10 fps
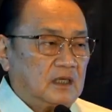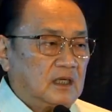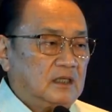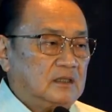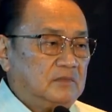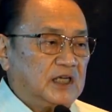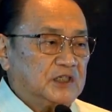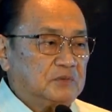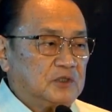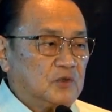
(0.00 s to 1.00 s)

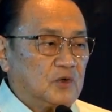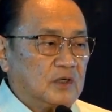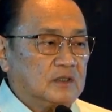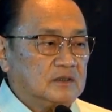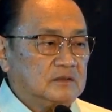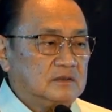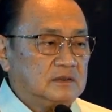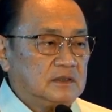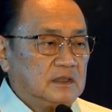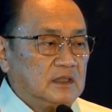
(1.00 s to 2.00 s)
management core.
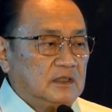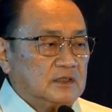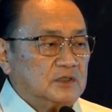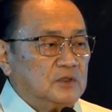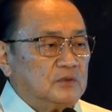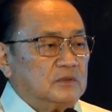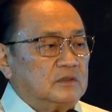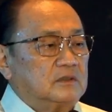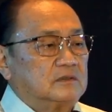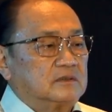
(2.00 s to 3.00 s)
So
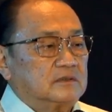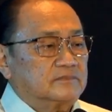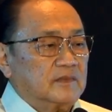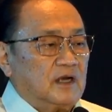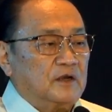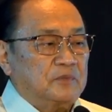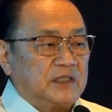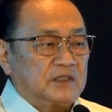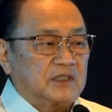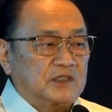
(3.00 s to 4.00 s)
our
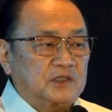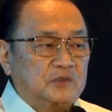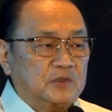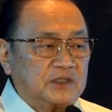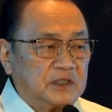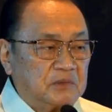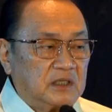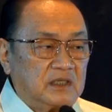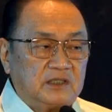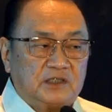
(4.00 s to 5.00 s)
predecessors were
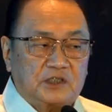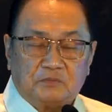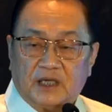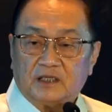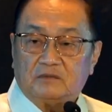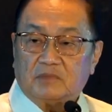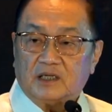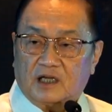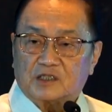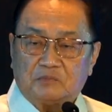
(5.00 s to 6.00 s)
similarly dismayed by
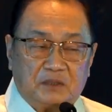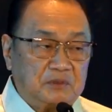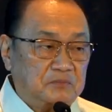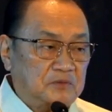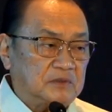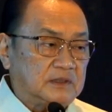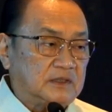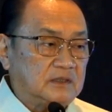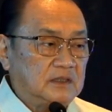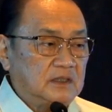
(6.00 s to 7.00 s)
us baby boomers.
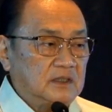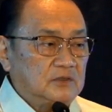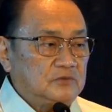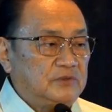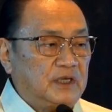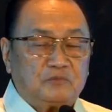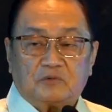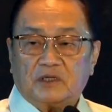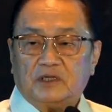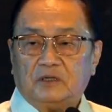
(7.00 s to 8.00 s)
To them, we
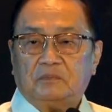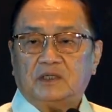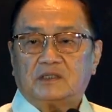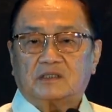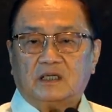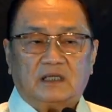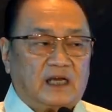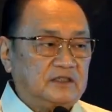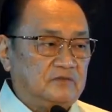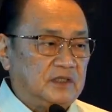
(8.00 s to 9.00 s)
were hippies and
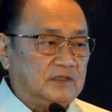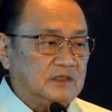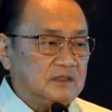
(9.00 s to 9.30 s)
activists,